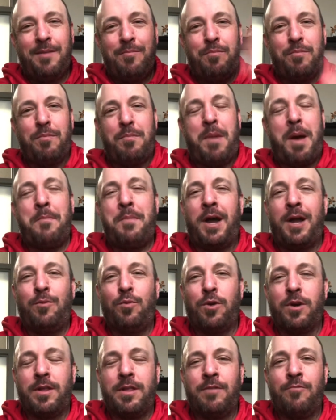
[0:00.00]
My mind
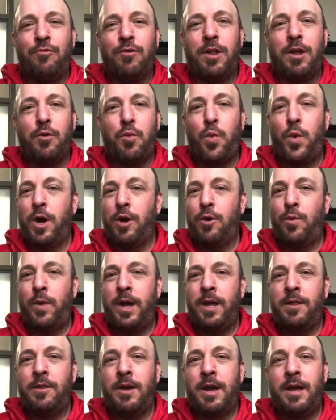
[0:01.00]
works in really weird
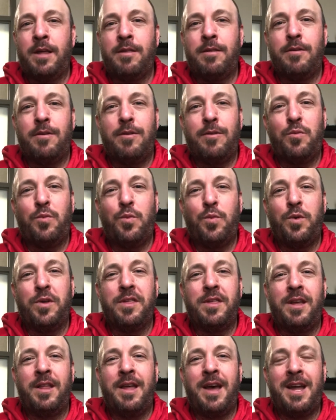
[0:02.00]
ways. You guys will
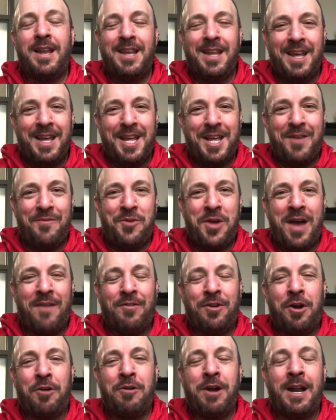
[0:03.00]
see that if you haven't
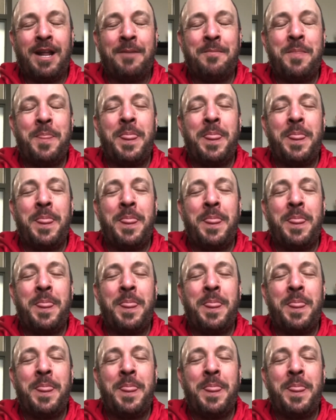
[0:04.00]
already.